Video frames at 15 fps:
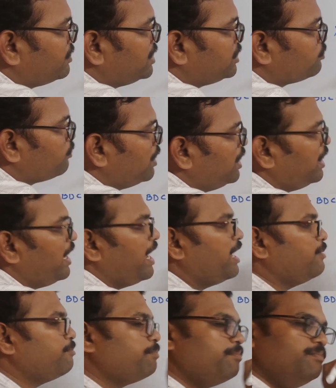this one
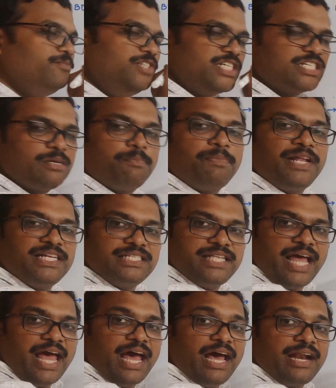and just place
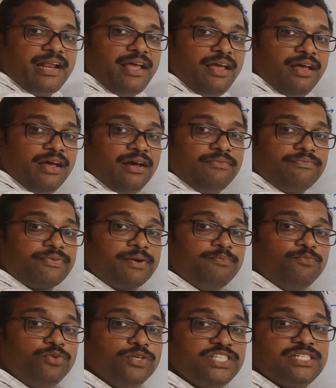the array
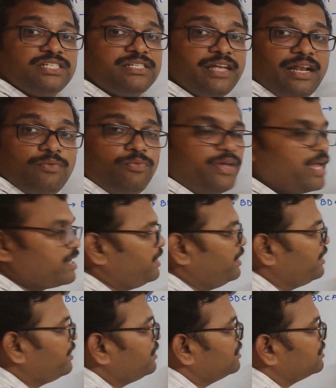from which cell we are taking